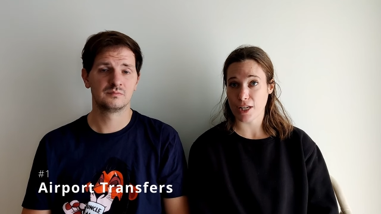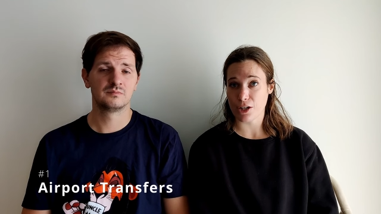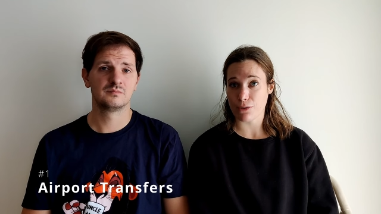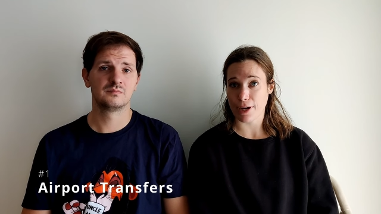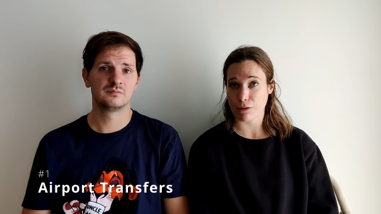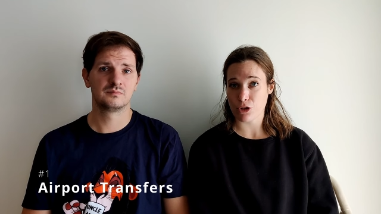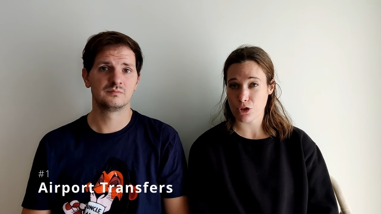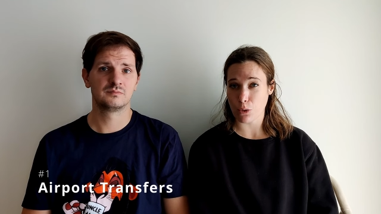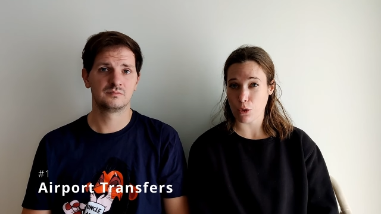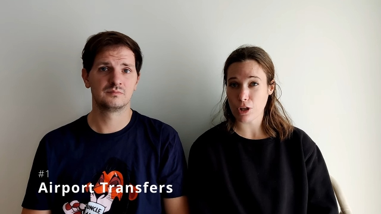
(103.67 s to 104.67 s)
Speaker 1: in and around
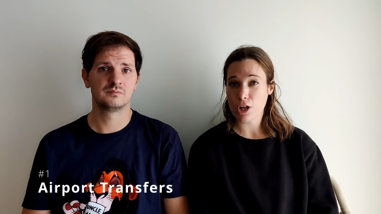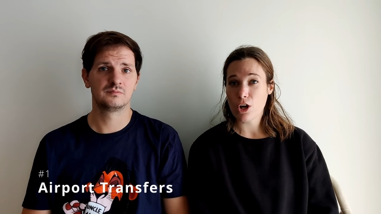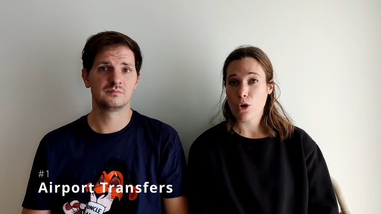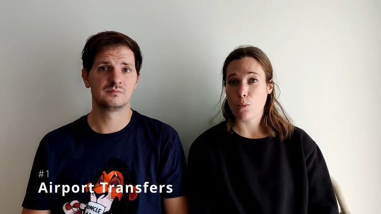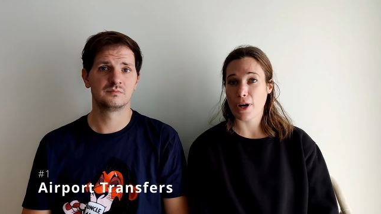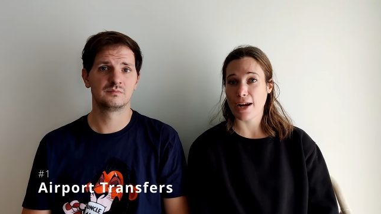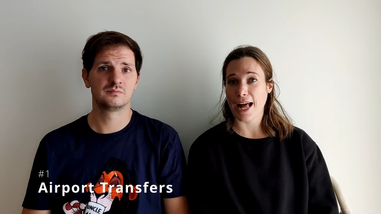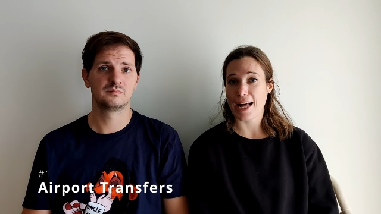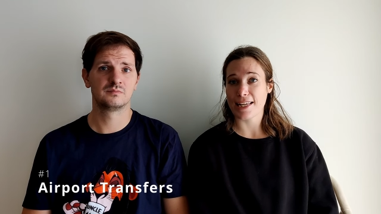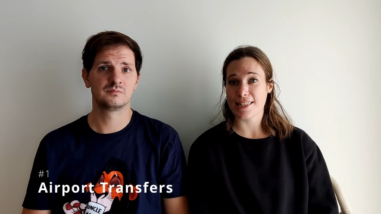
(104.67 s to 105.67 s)
Seoul,
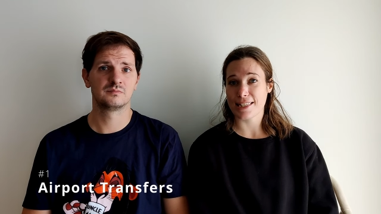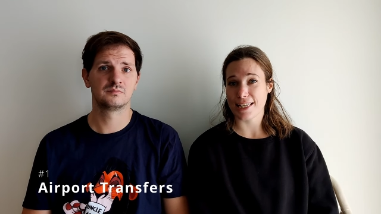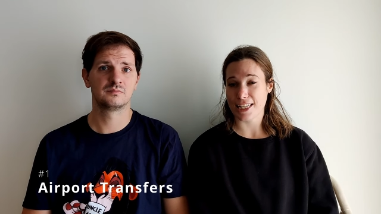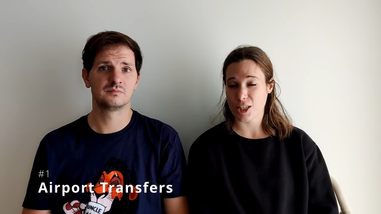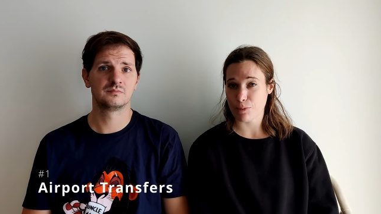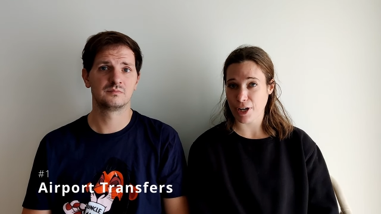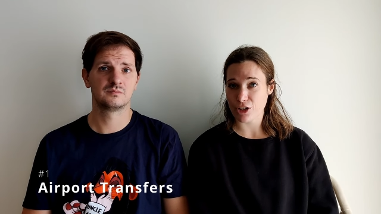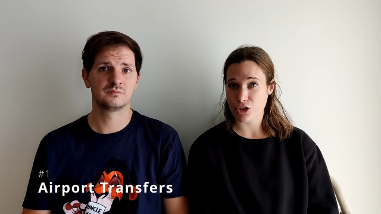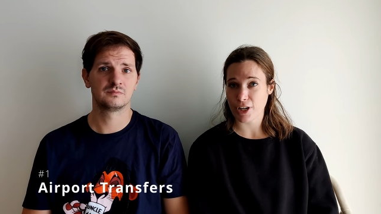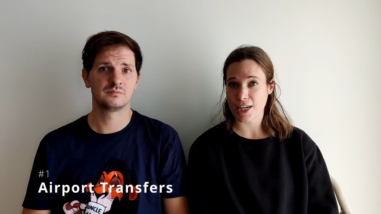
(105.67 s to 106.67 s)
whereas the
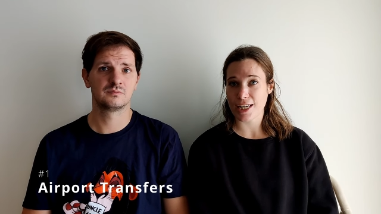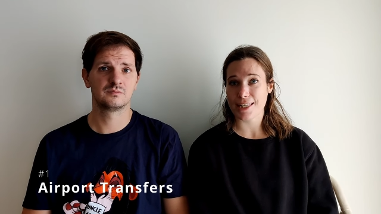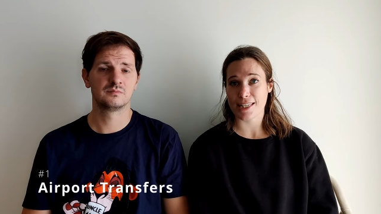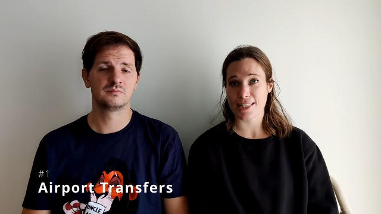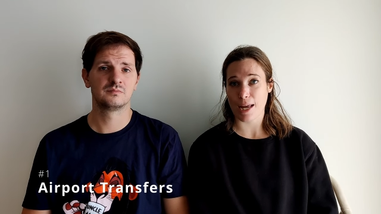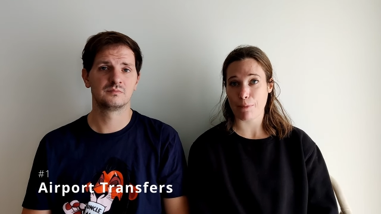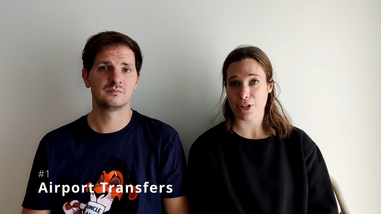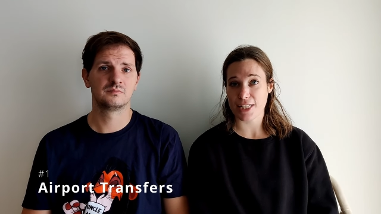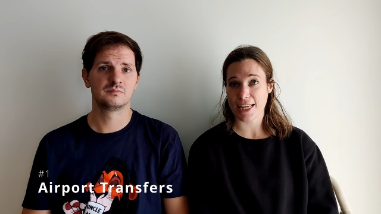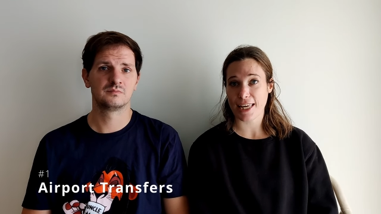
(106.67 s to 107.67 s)
express train is a
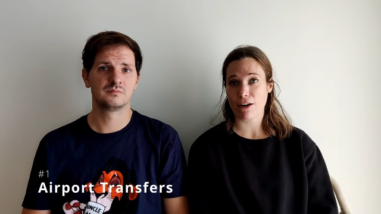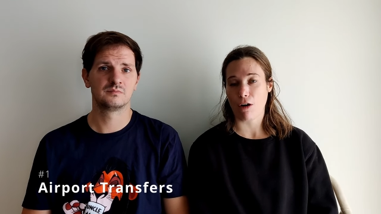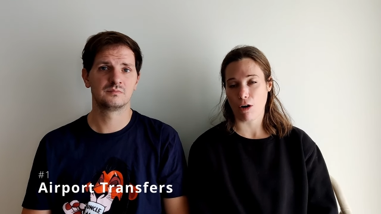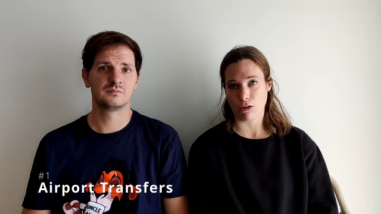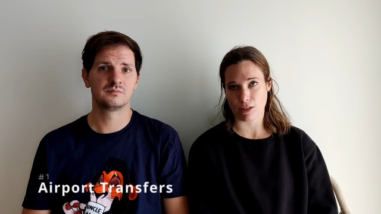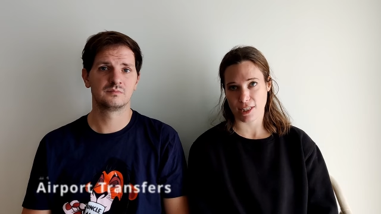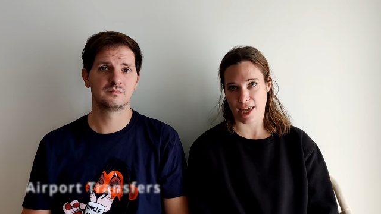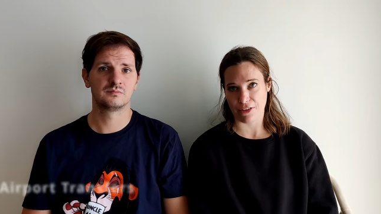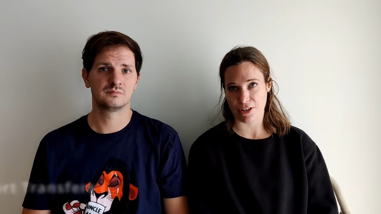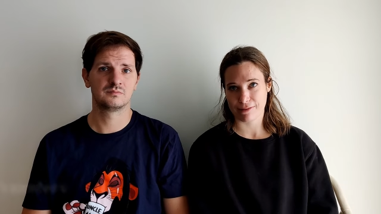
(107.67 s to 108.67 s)
separate ticket
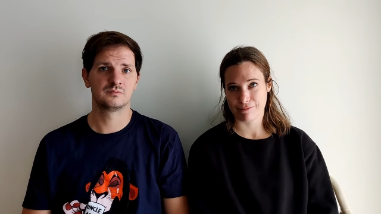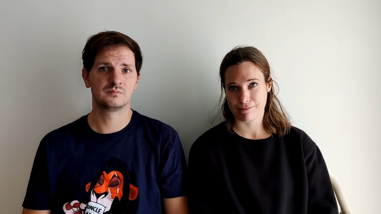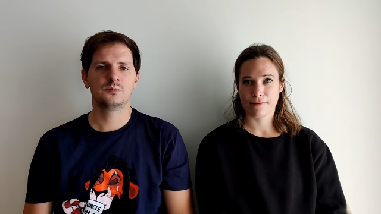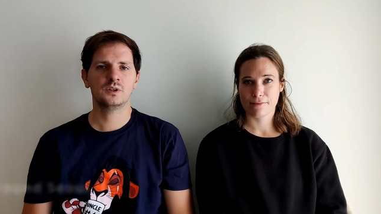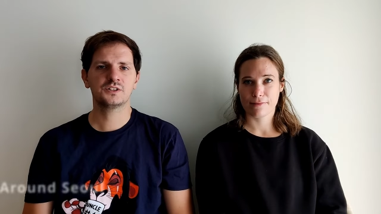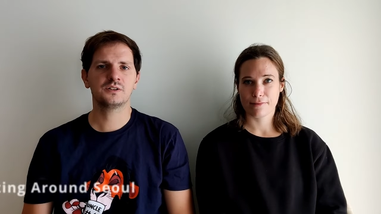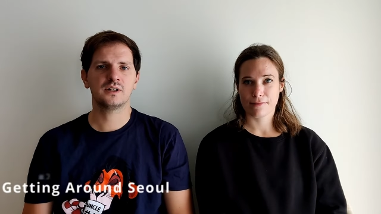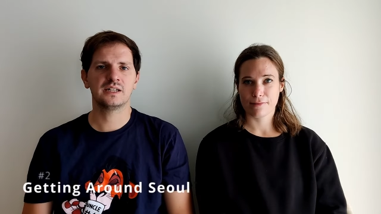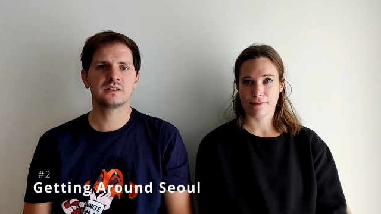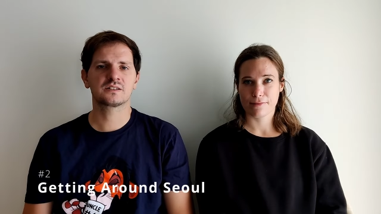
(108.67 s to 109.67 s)
altogether.
Speaker 2: Once you're
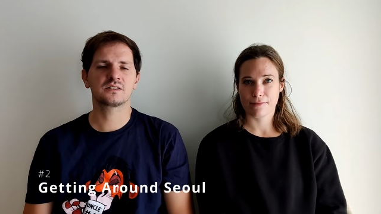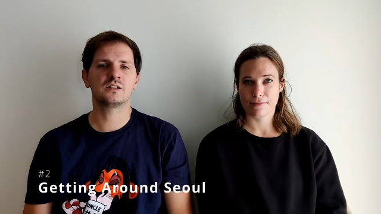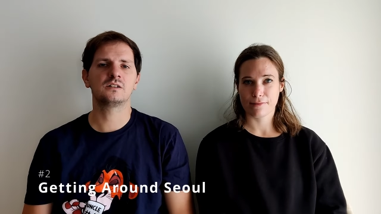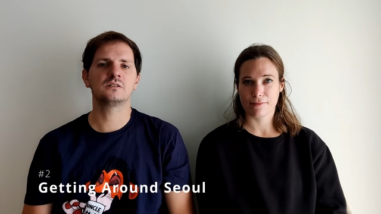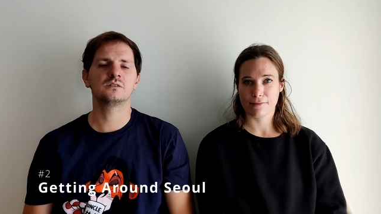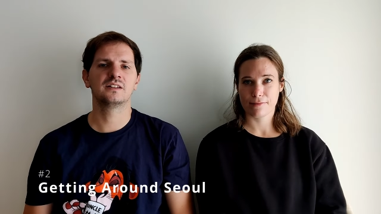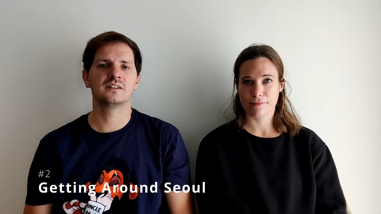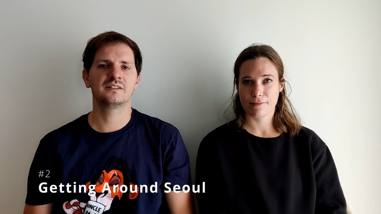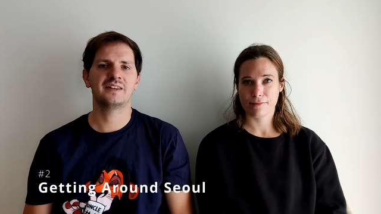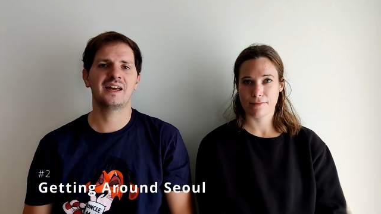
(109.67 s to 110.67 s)
in Seoul,
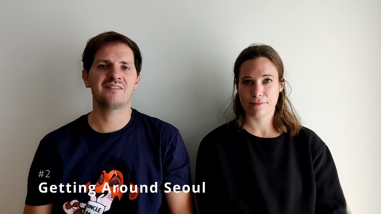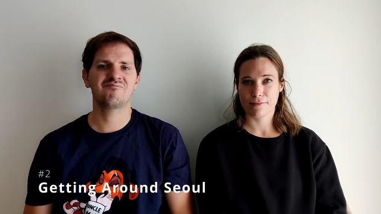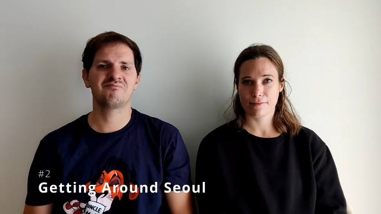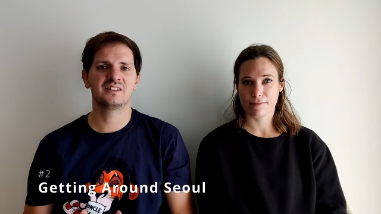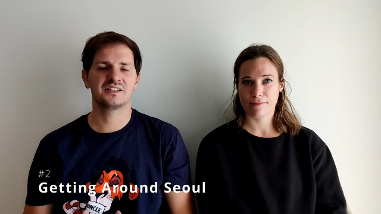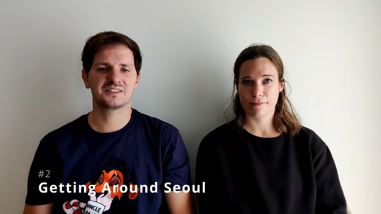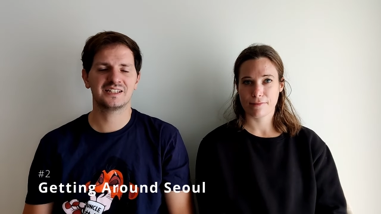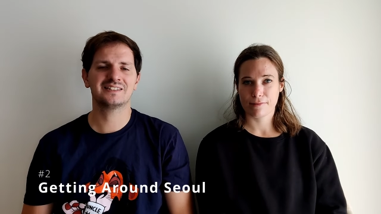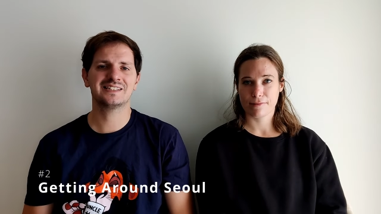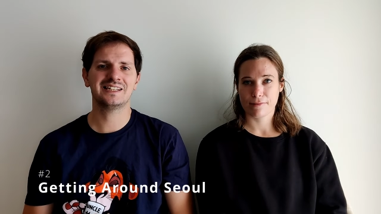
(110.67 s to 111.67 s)
then the
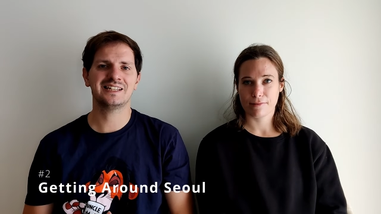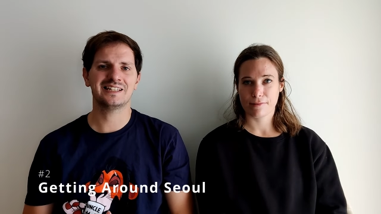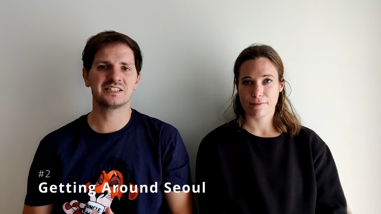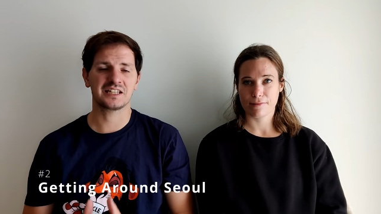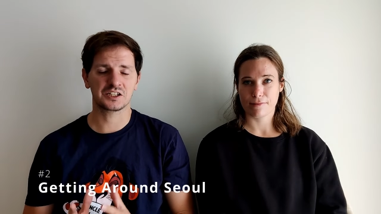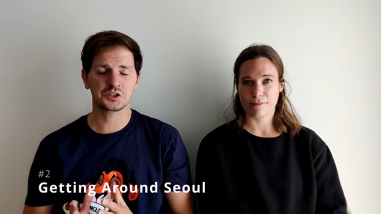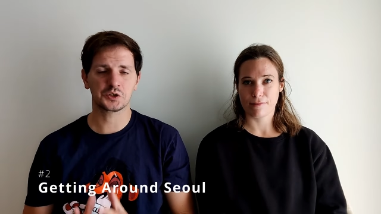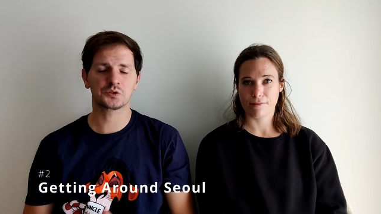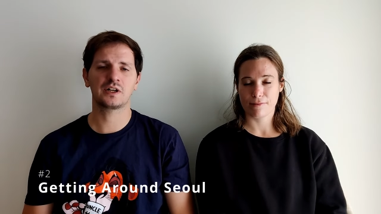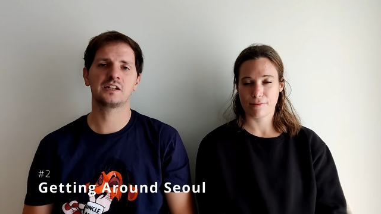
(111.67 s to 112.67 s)
city is
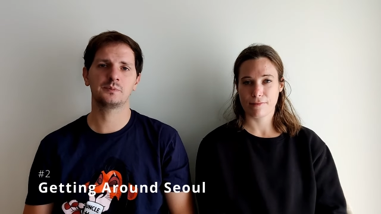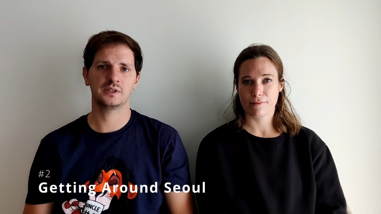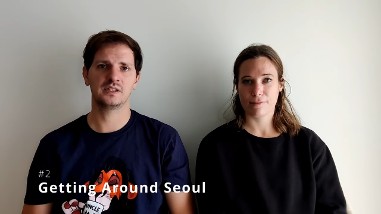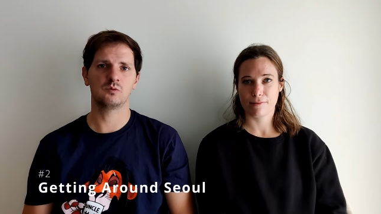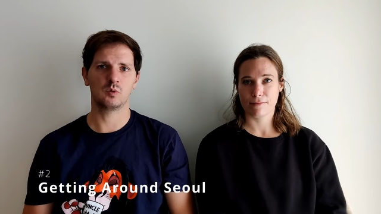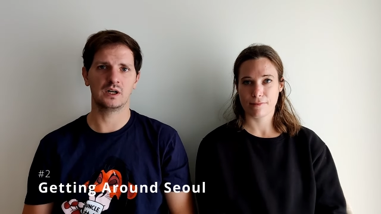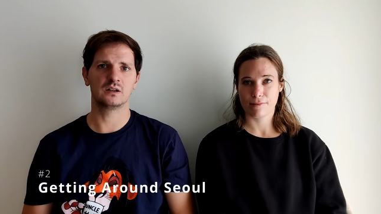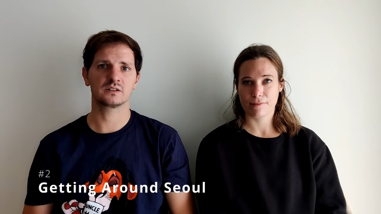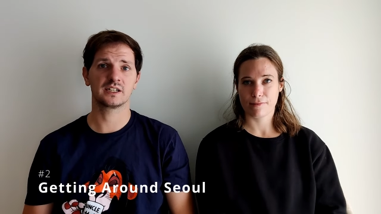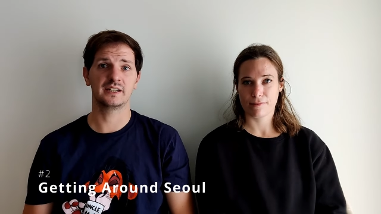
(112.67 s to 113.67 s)
incredibly
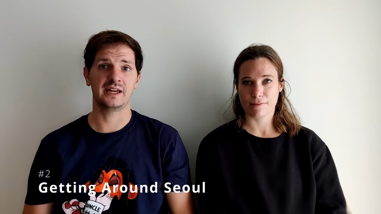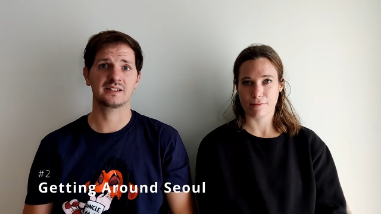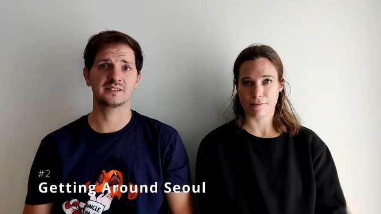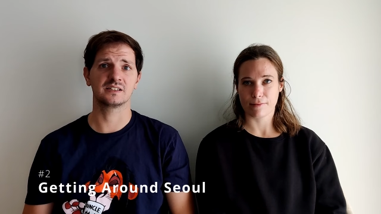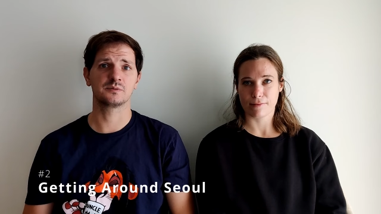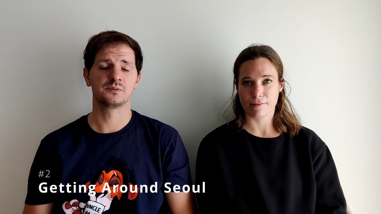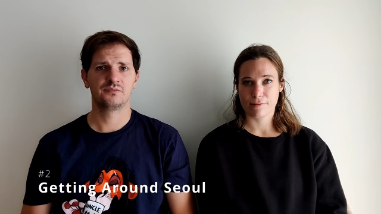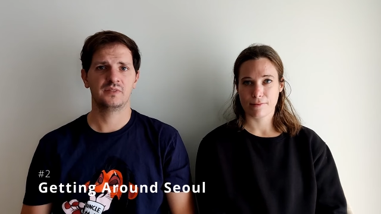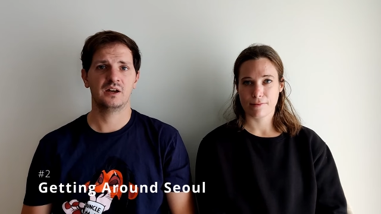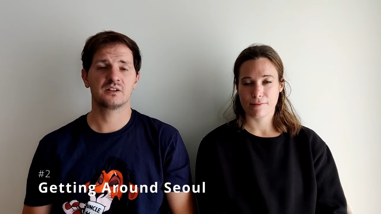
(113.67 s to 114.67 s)
well connected.
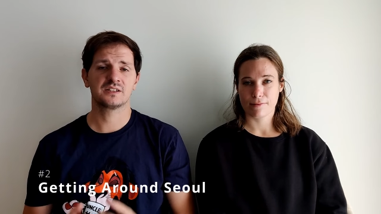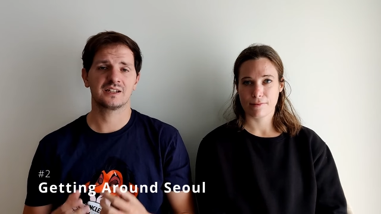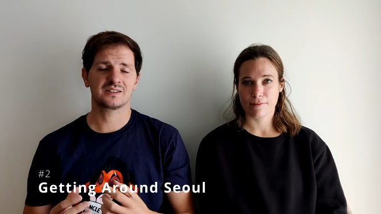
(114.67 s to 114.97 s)
There is an